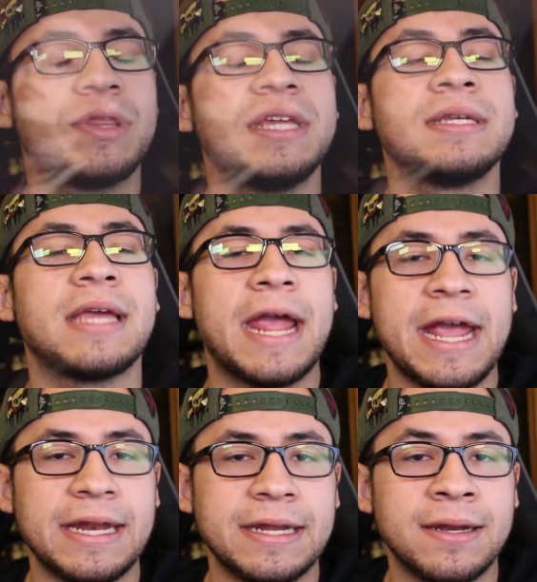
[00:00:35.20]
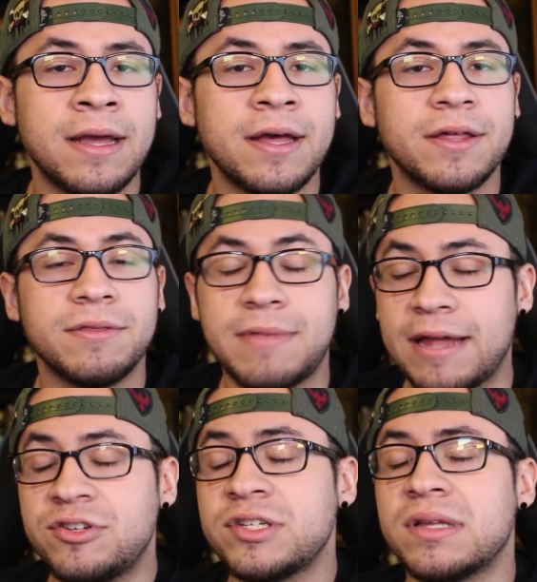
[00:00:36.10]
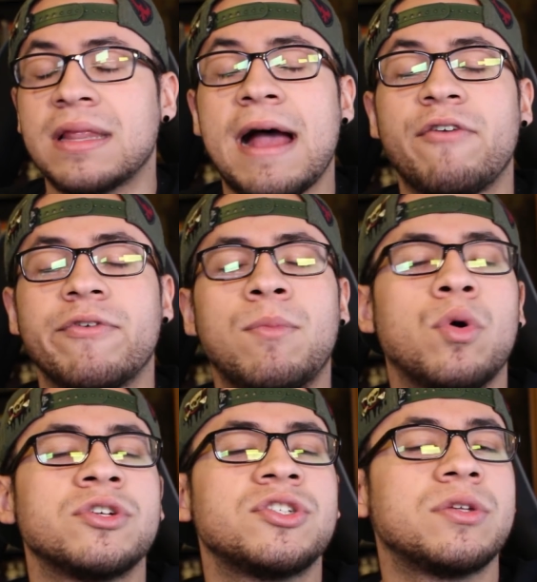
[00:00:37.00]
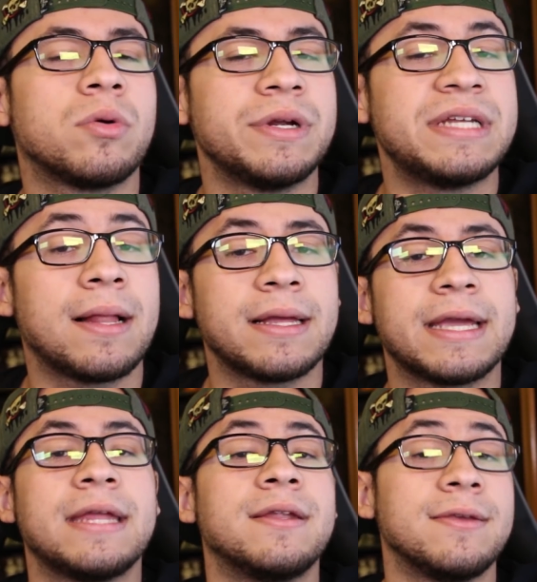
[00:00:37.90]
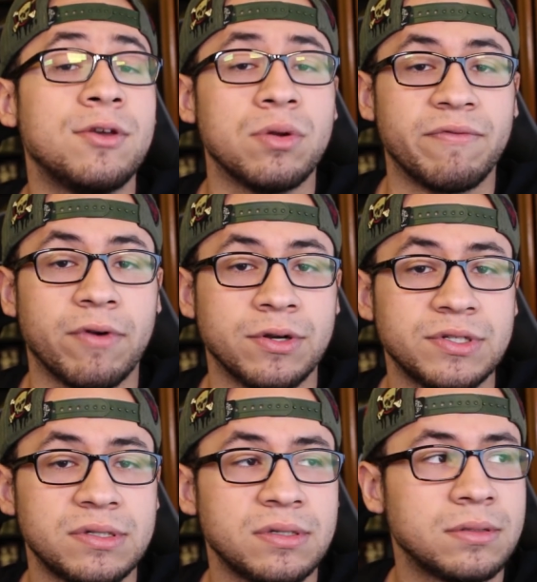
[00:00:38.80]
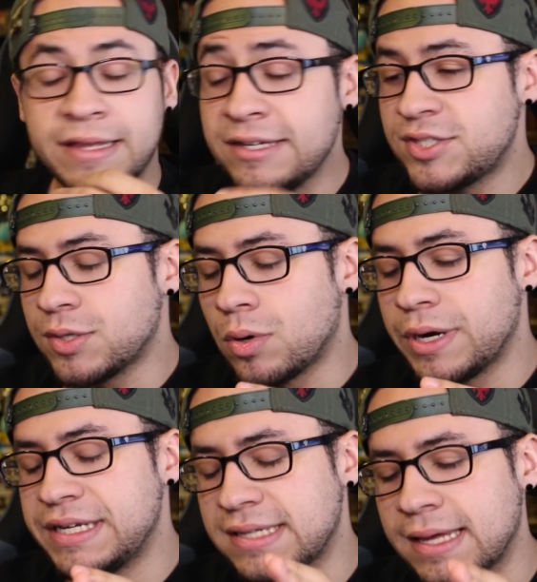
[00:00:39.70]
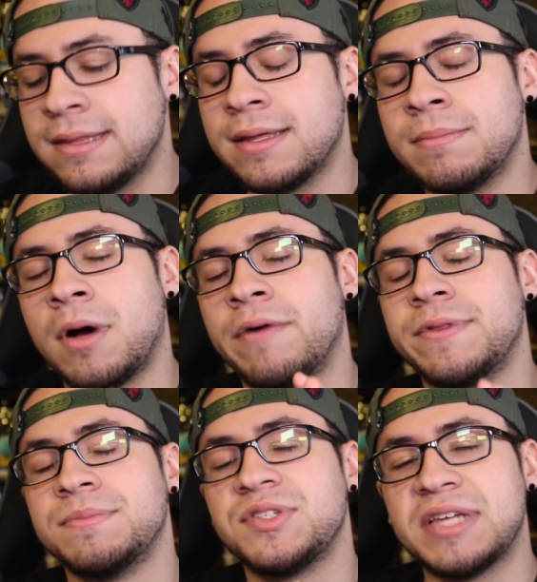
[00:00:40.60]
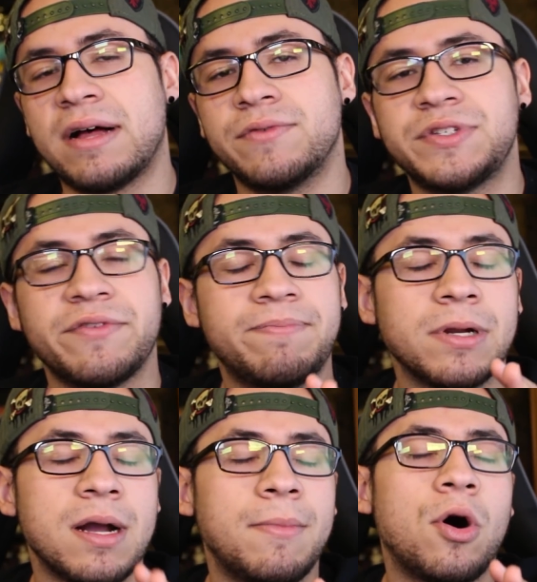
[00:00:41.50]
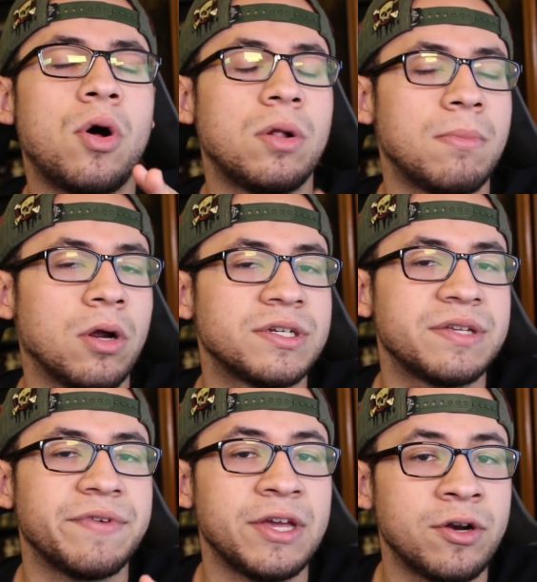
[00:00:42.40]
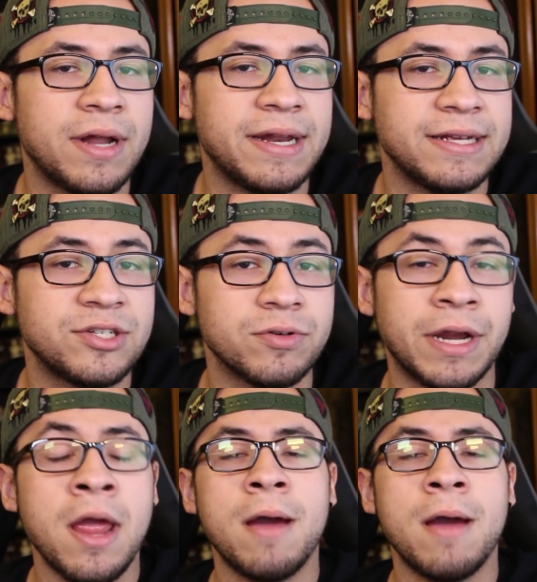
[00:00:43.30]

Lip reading: within canon that just allow for more storytelling in the universe. These stories in them of themselves have become hallmarks of internet history,